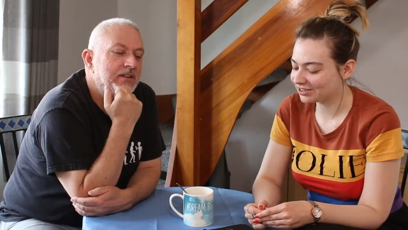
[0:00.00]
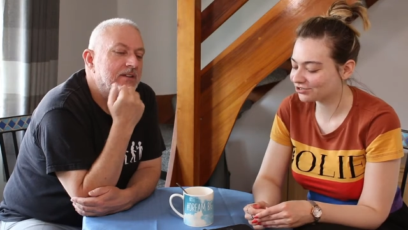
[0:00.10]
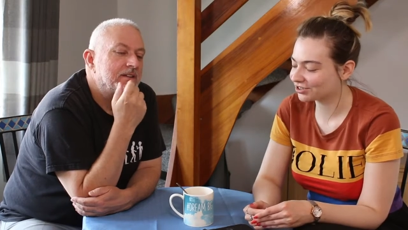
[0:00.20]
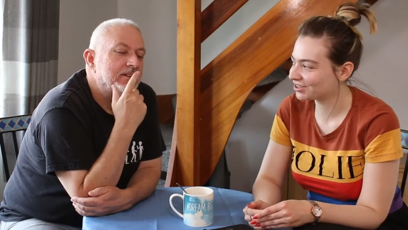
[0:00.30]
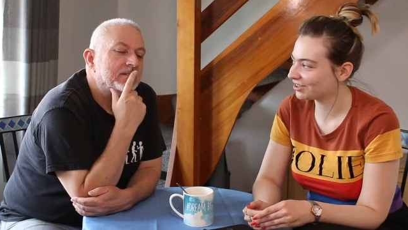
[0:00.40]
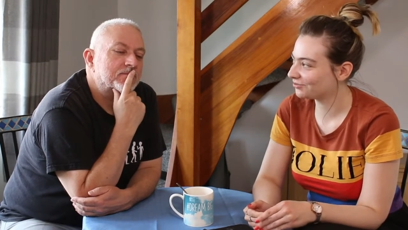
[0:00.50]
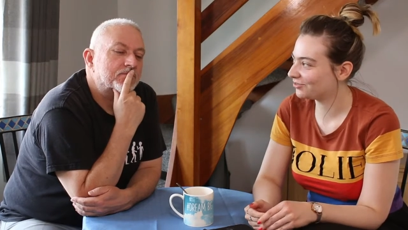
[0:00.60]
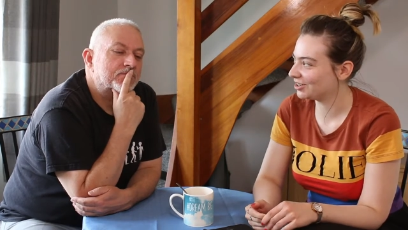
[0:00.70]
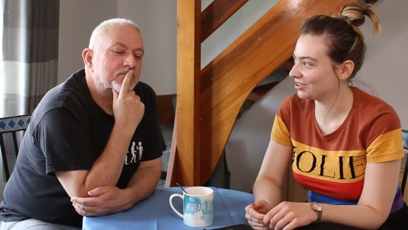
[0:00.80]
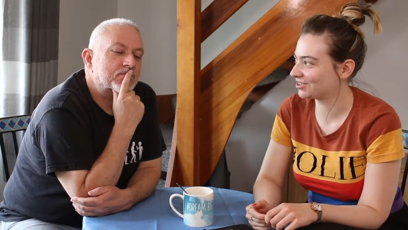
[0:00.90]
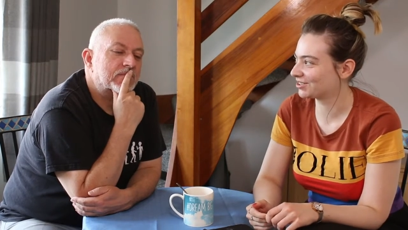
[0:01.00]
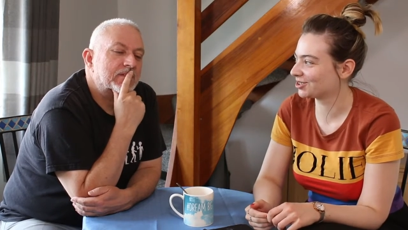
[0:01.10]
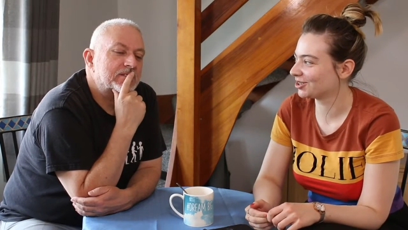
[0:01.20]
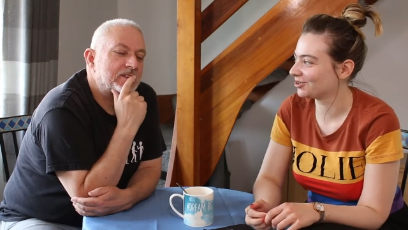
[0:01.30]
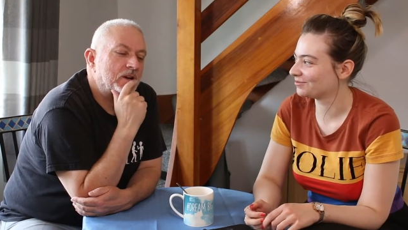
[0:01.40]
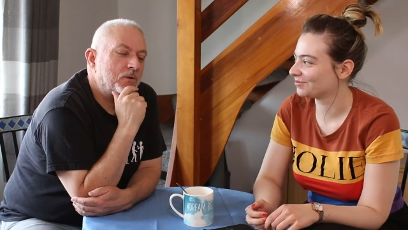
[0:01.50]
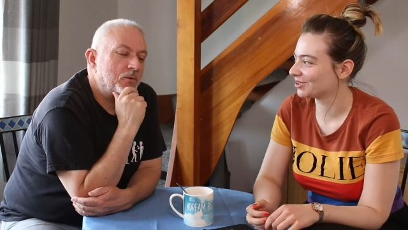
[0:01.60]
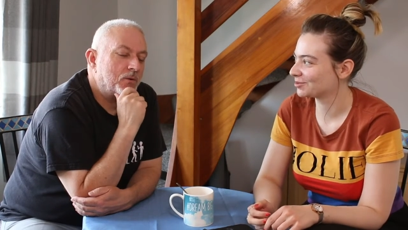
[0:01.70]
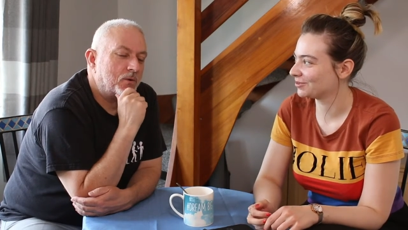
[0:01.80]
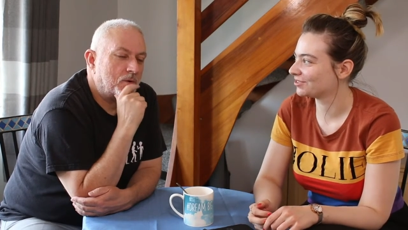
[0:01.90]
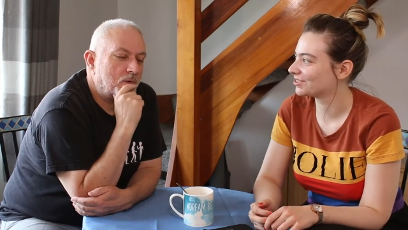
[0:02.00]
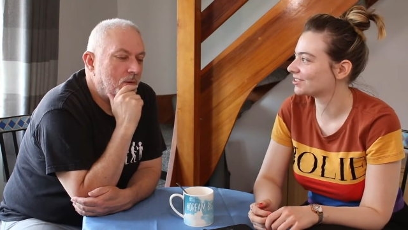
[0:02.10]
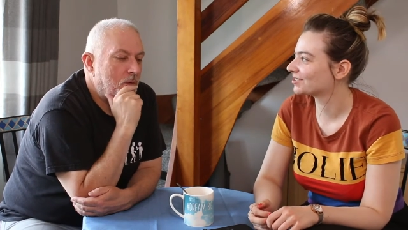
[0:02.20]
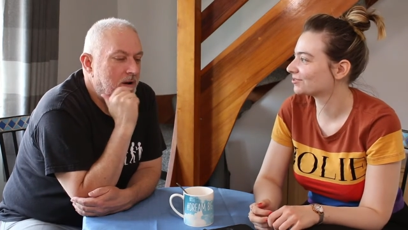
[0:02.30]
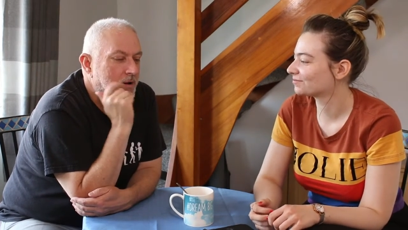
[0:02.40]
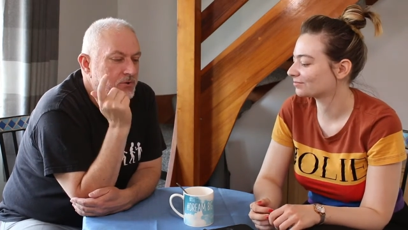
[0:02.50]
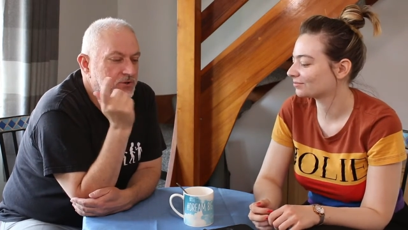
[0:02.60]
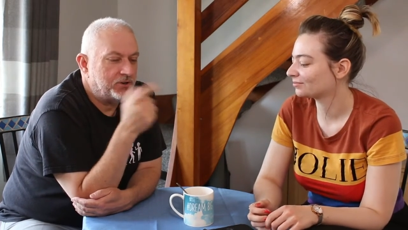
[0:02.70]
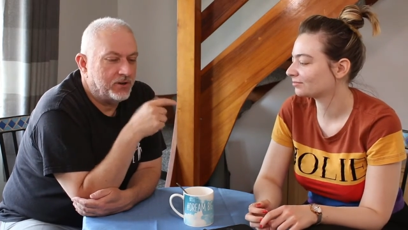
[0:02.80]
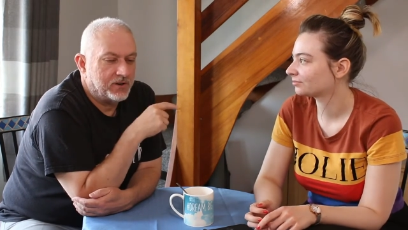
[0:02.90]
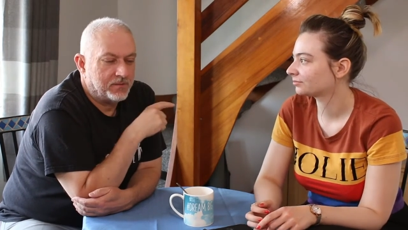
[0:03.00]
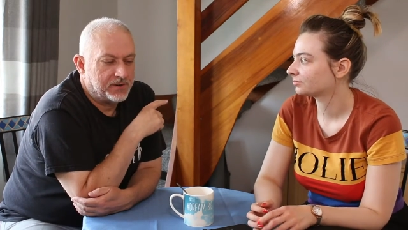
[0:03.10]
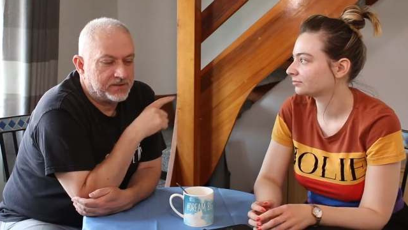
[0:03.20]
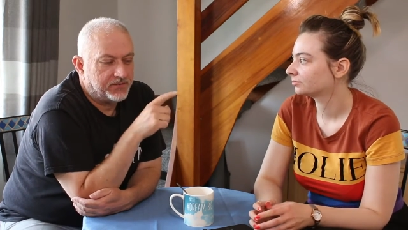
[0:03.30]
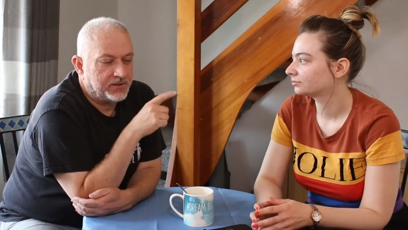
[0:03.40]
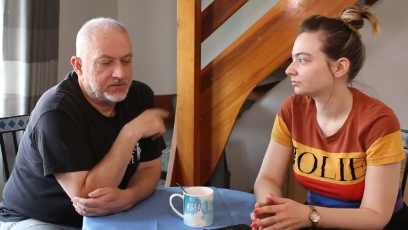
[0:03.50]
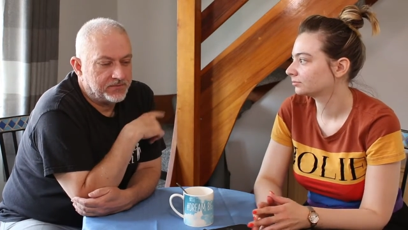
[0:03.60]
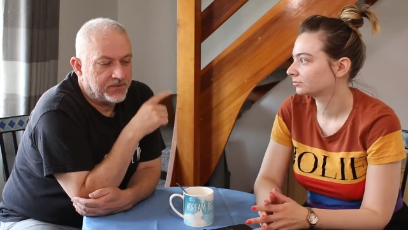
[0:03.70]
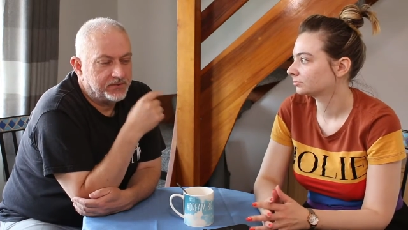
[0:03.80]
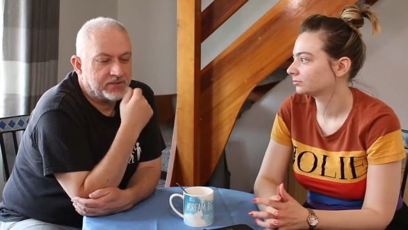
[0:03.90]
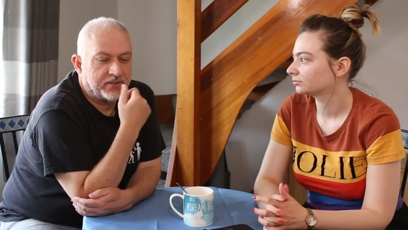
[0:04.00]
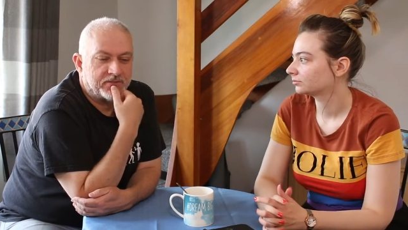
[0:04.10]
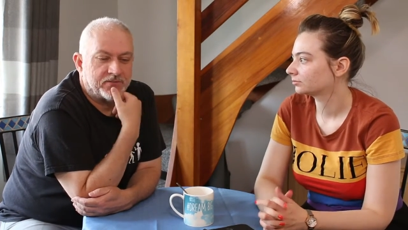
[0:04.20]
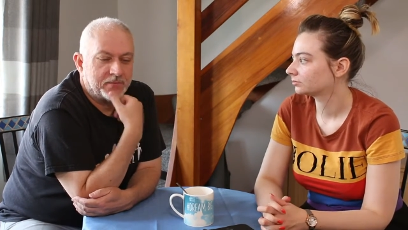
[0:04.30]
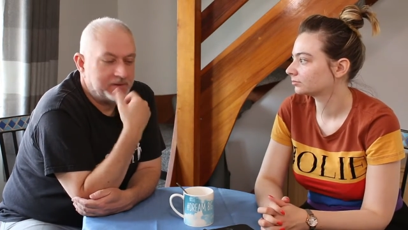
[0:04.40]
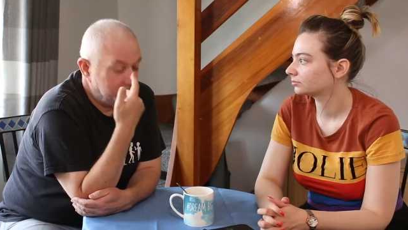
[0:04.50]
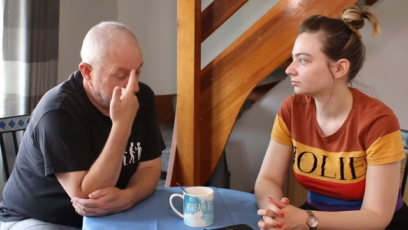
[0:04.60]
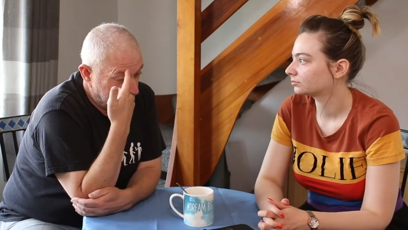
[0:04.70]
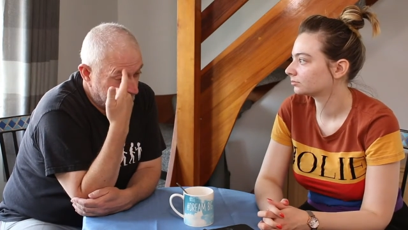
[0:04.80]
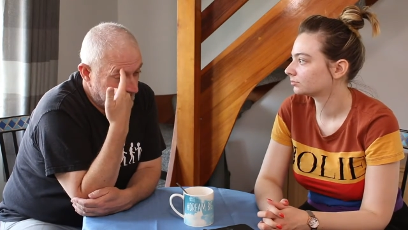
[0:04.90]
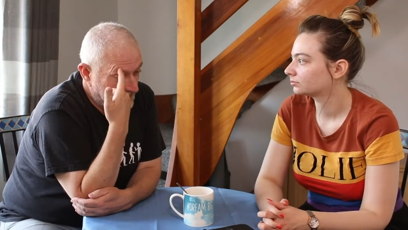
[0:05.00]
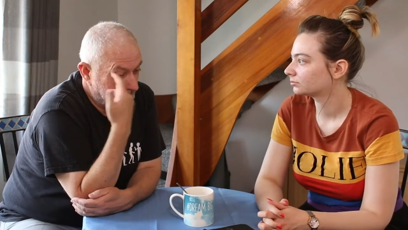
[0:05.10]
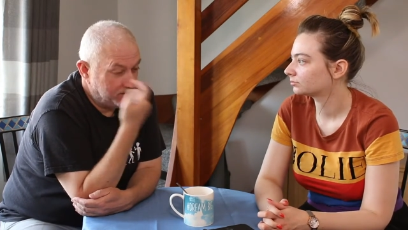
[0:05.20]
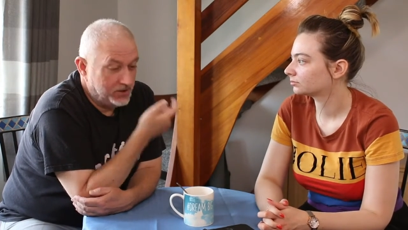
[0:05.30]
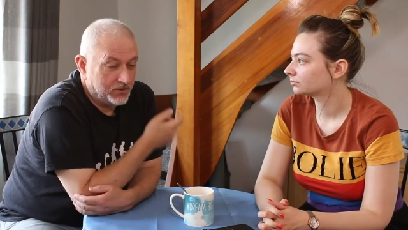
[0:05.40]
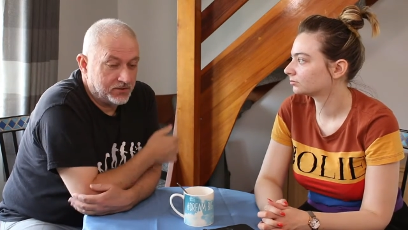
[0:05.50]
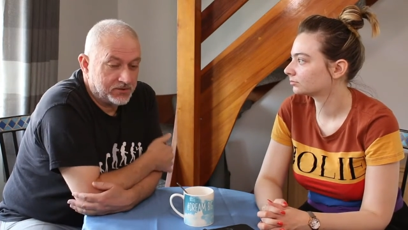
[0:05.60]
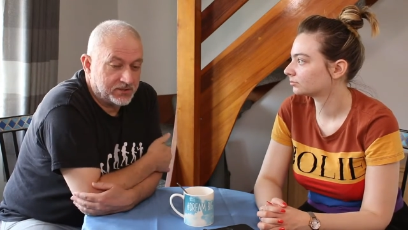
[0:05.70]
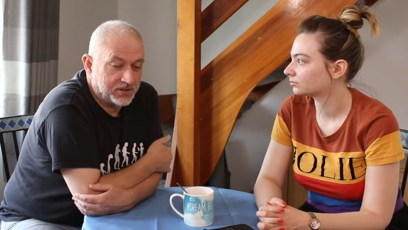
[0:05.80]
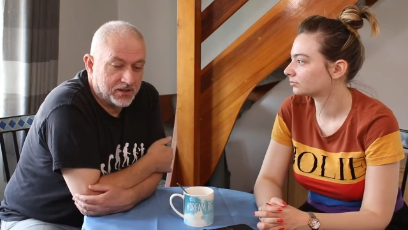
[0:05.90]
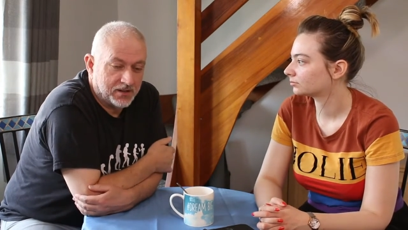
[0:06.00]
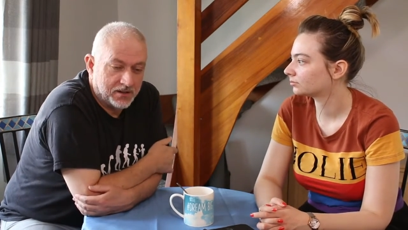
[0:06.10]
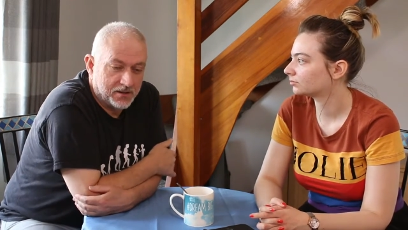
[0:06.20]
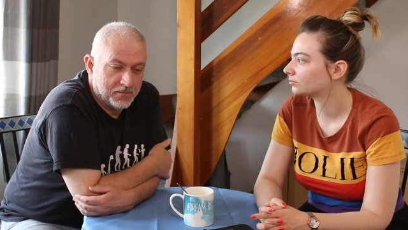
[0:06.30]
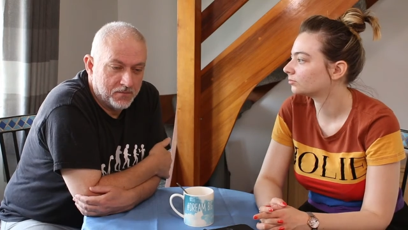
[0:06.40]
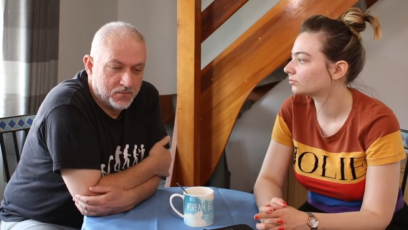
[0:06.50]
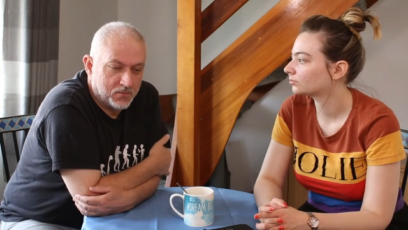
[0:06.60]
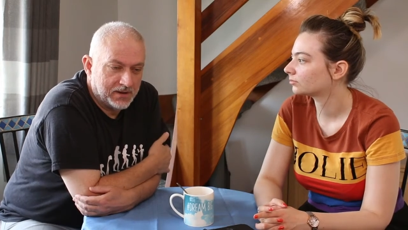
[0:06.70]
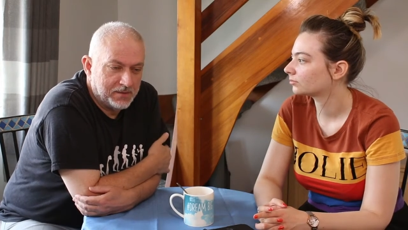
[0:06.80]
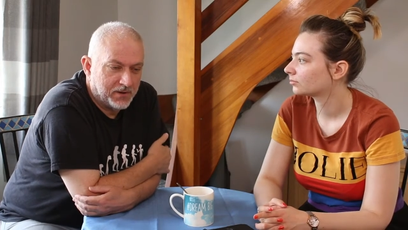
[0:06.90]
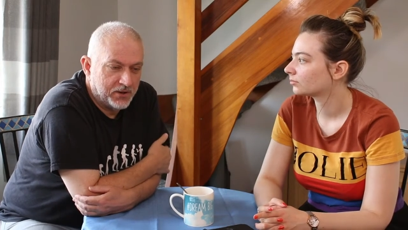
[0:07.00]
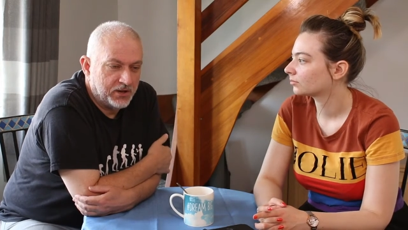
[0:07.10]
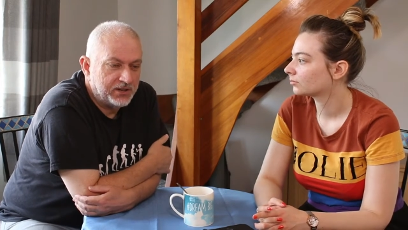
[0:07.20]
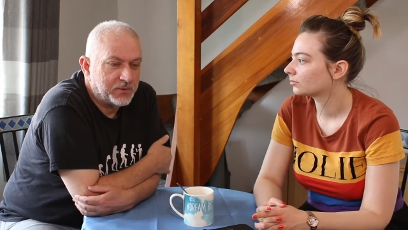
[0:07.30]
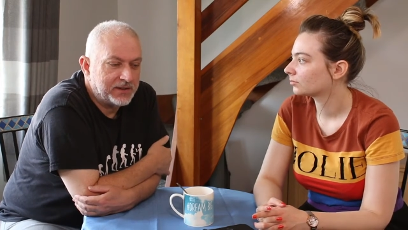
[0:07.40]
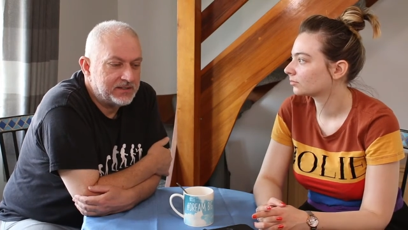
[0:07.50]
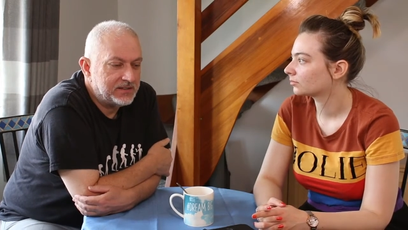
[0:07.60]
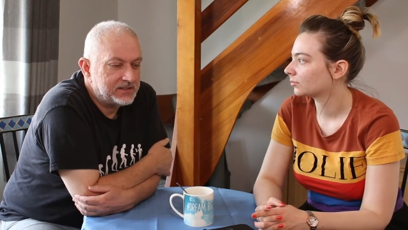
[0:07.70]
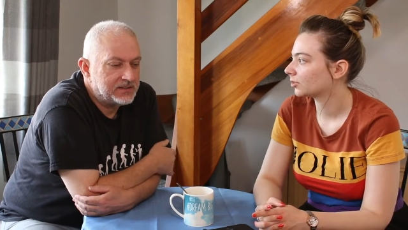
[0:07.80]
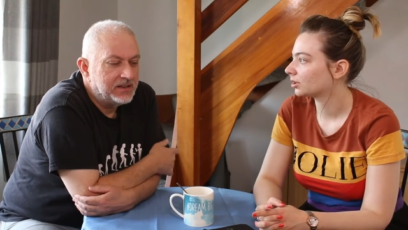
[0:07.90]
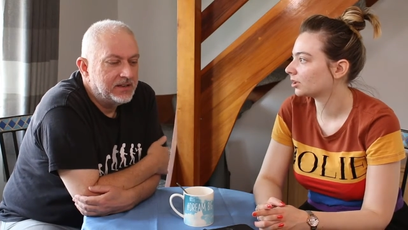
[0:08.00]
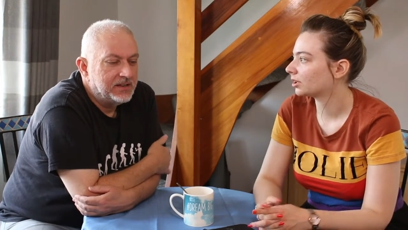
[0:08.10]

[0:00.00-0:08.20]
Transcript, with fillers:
Speaker 1: interesting fitness uh, so experiences.
Speaker 2: When I was young, will perhaps find some photographs of me as a as a youngster, um, mm. well in my early twenties.